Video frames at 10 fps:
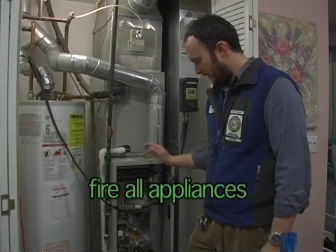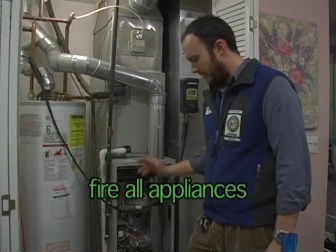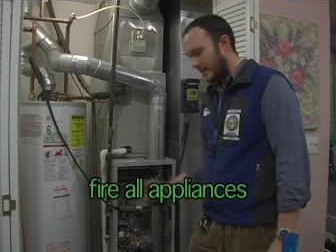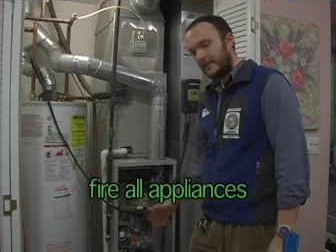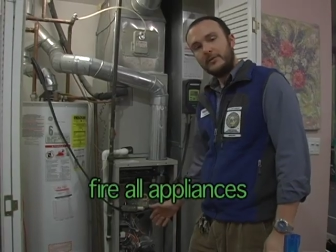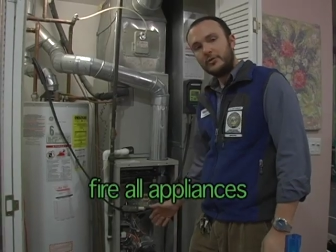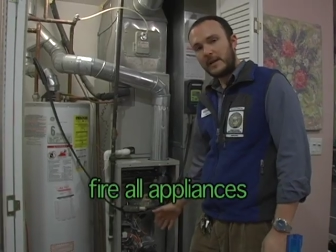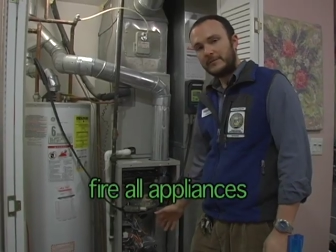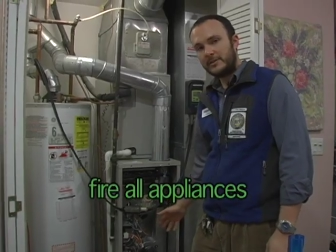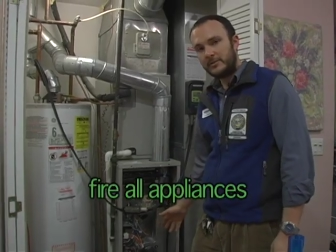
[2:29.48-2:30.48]
All right, the
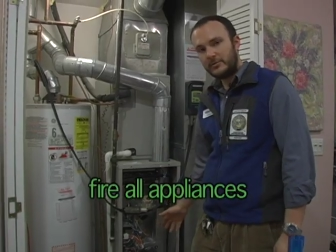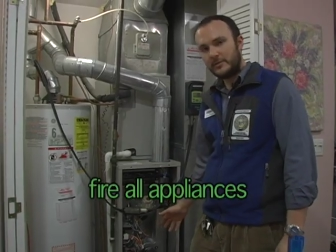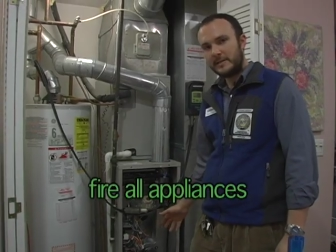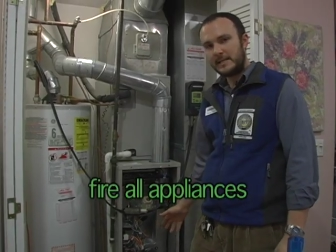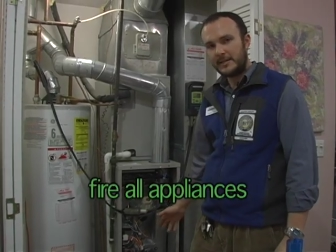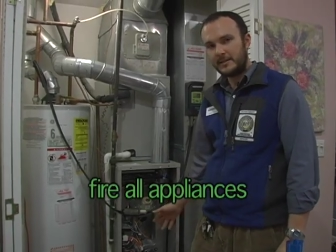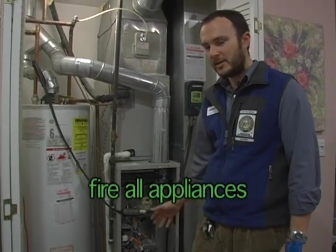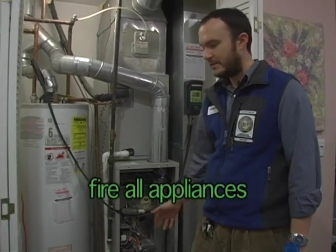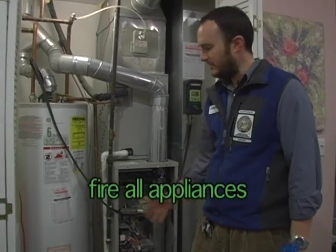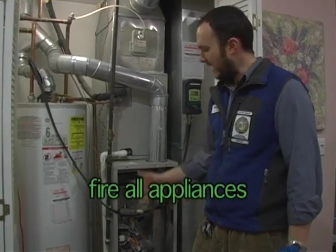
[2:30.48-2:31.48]
draft inducer is kicked
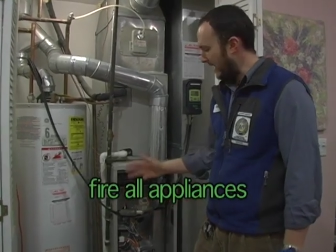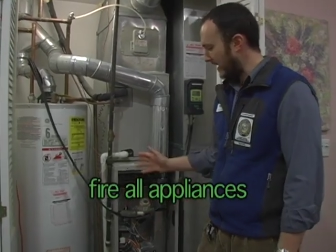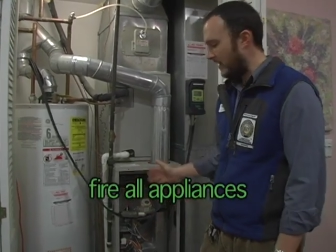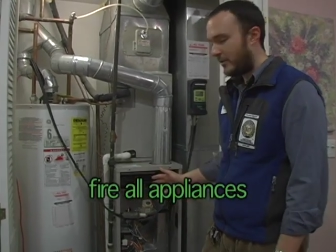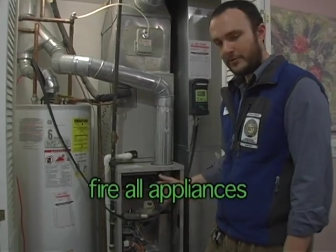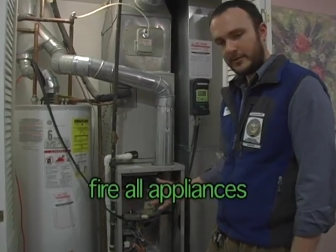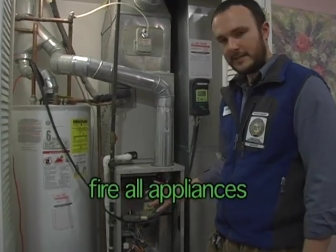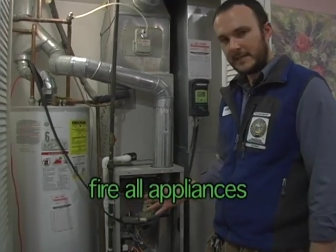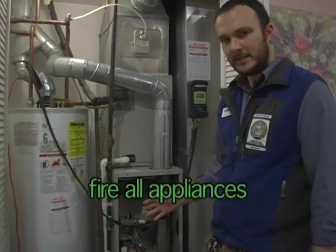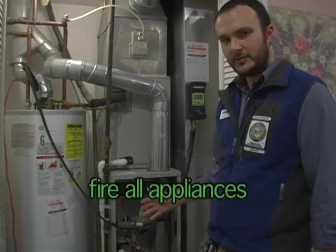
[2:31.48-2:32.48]
on. In another 30
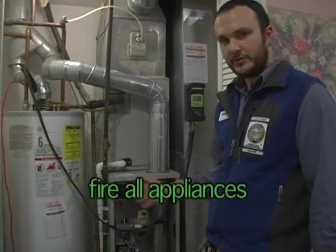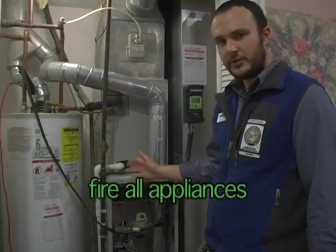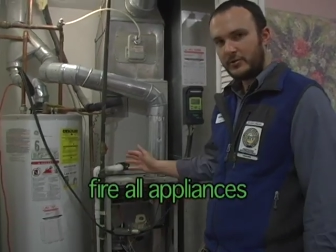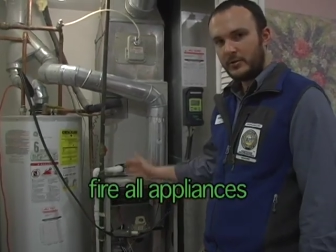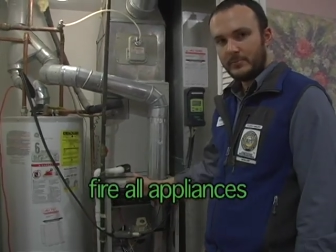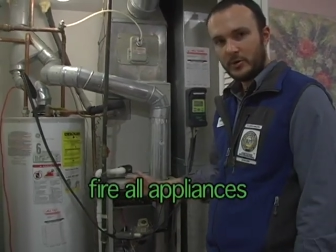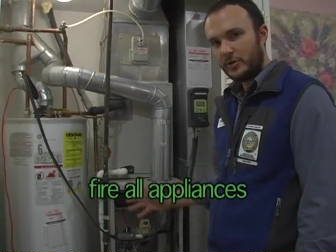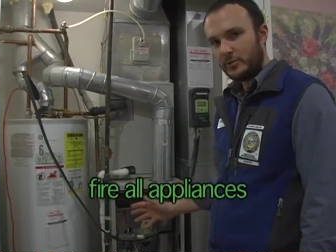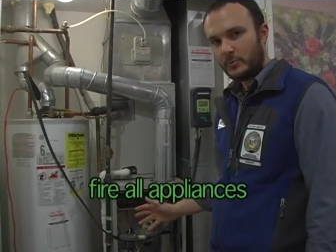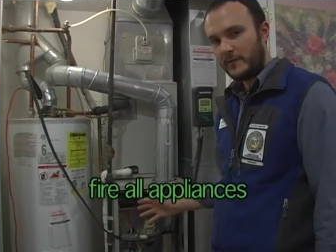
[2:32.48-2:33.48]
seconds or so, the
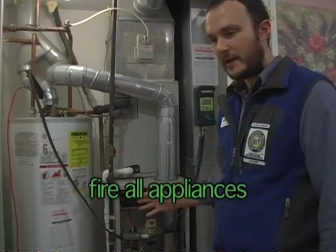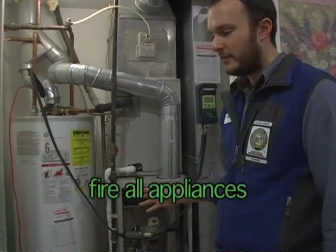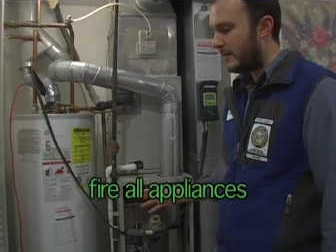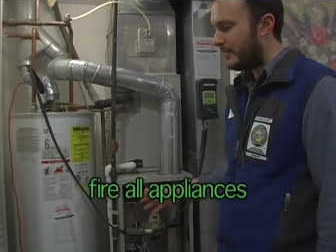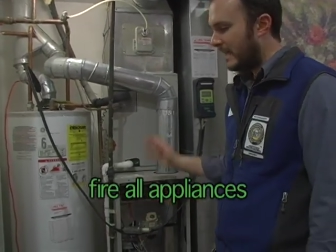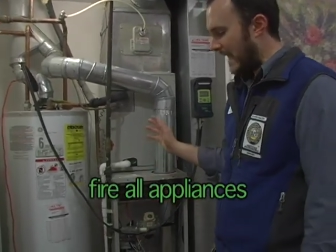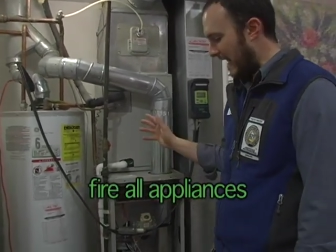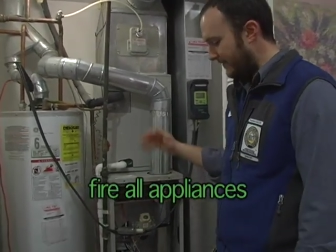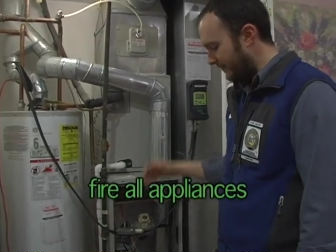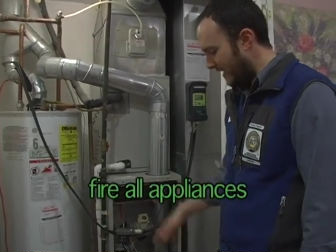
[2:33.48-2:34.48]
burners will fire up,
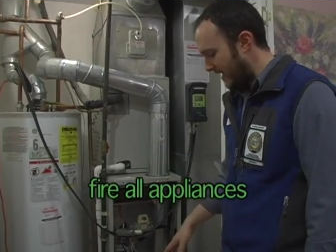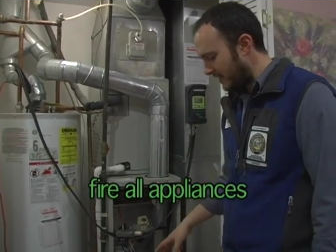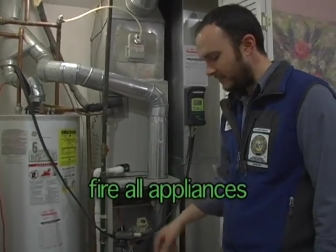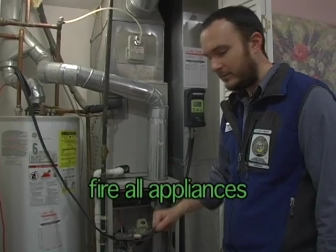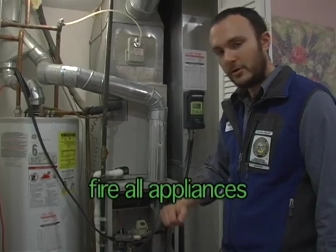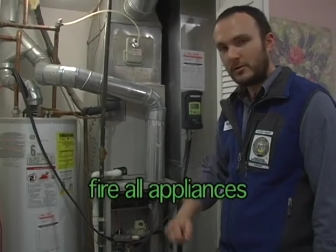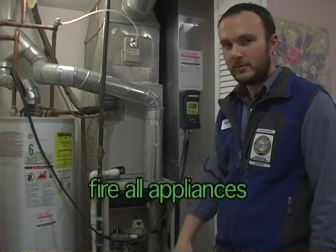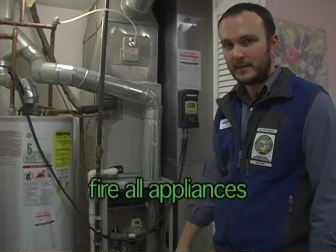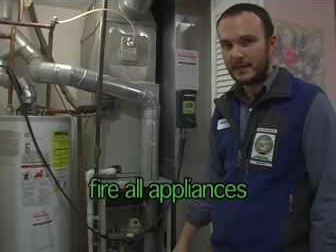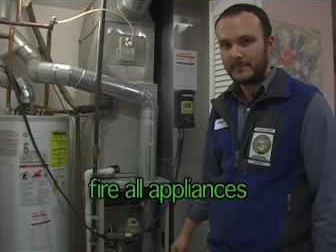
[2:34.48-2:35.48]
and after that, the blower
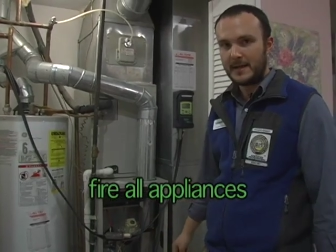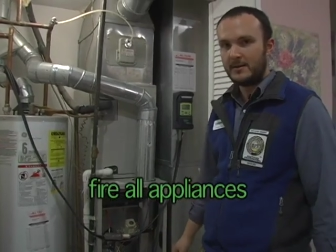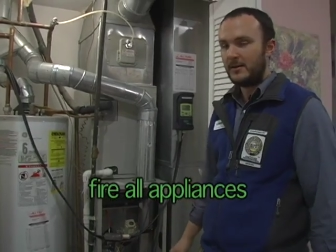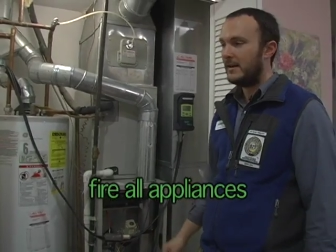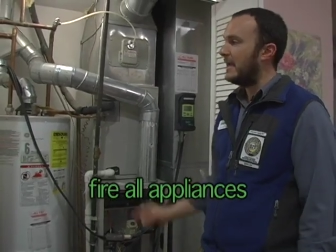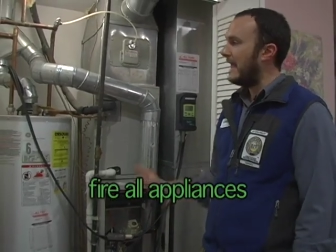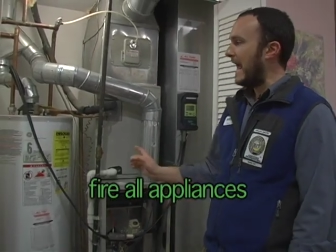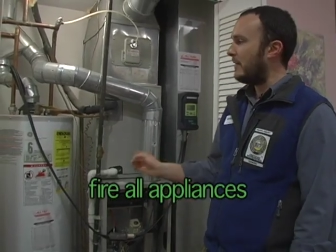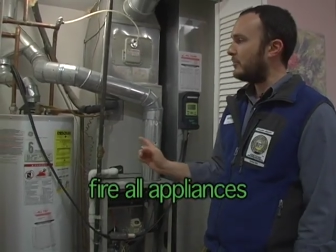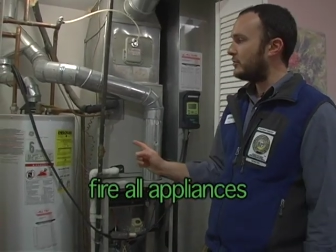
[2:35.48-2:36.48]
will kick back on
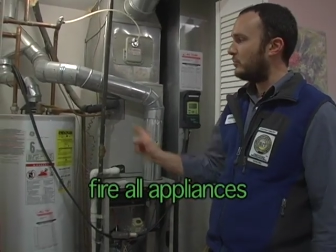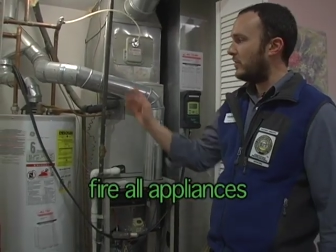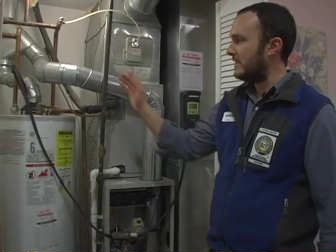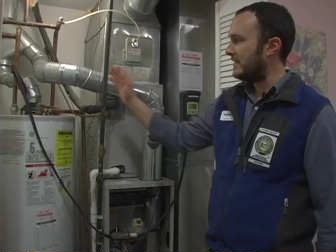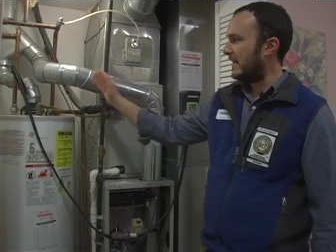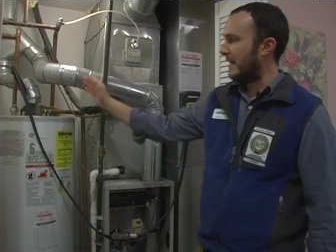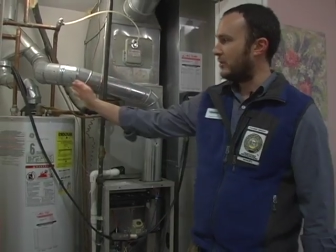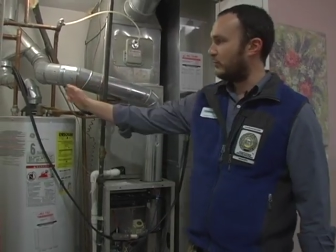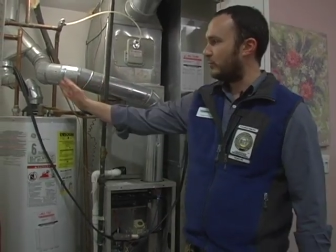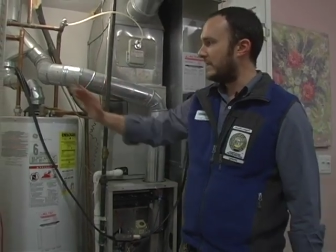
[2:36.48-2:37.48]
at which point I'm
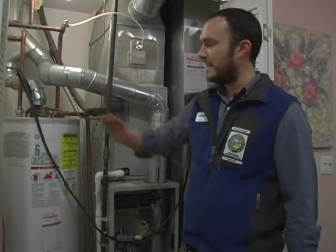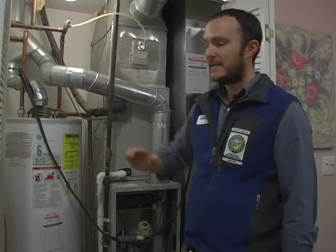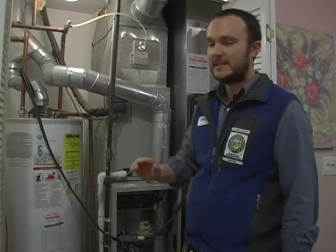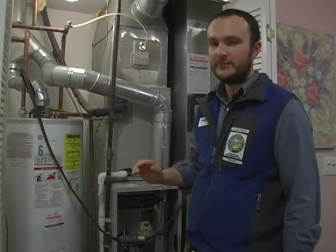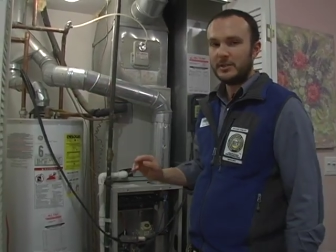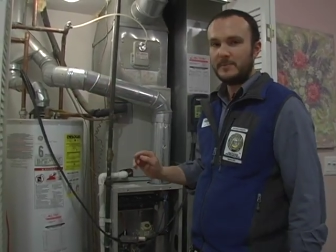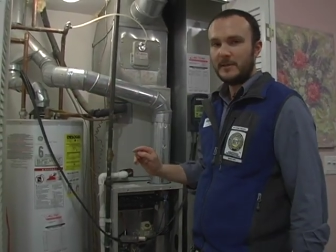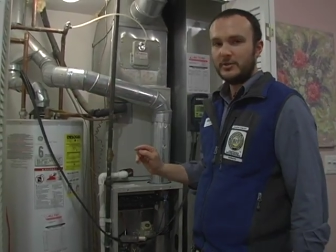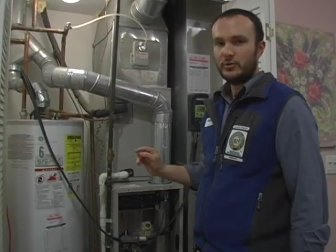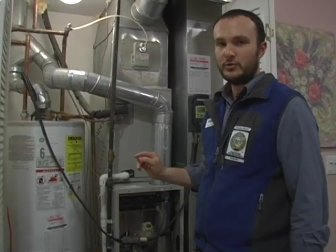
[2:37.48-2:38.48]
going to retest for
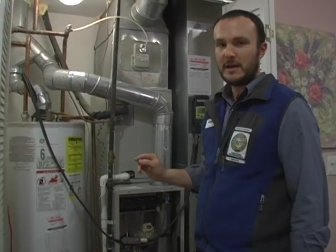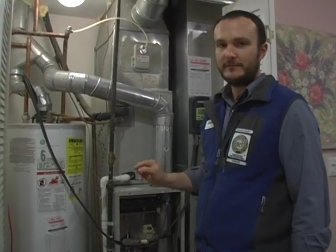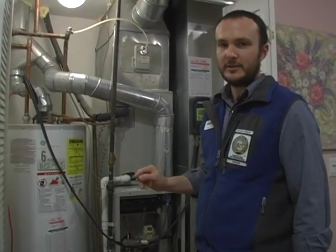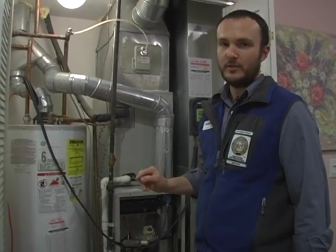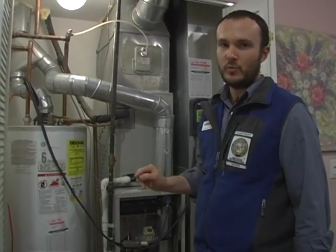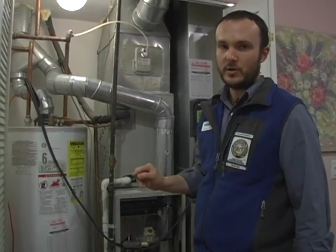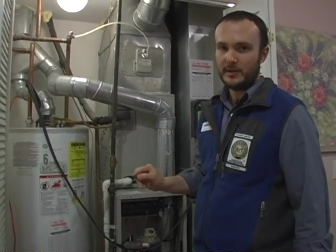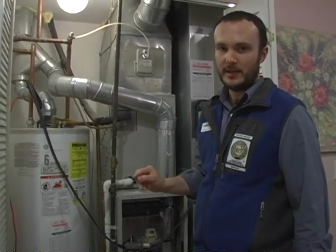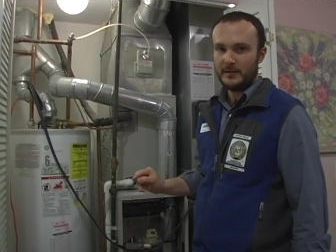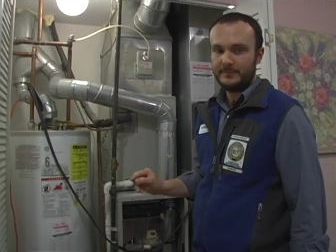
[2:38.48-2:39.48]
spillage and draft on the
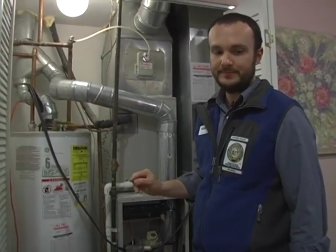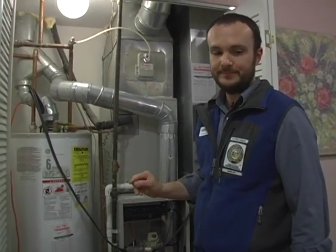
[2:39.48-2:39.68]
water heater.